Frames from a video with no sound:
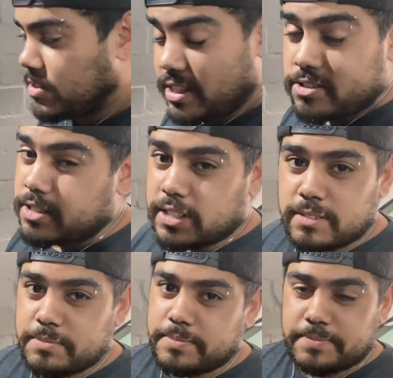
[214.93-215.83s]
It's actually a
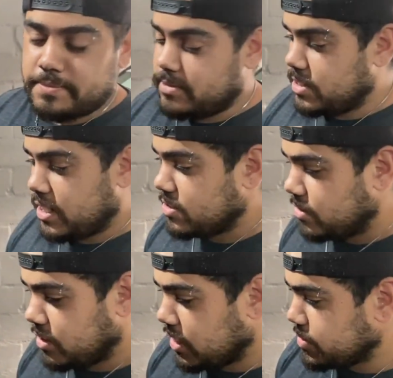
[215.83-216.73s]
nah, it's
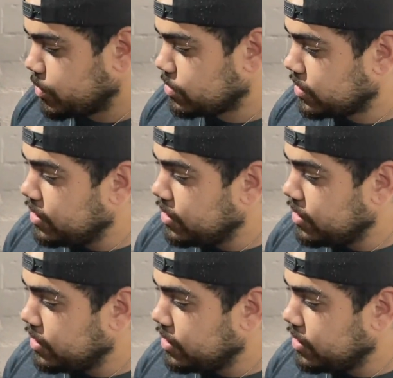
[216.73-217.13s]
not a nice motor.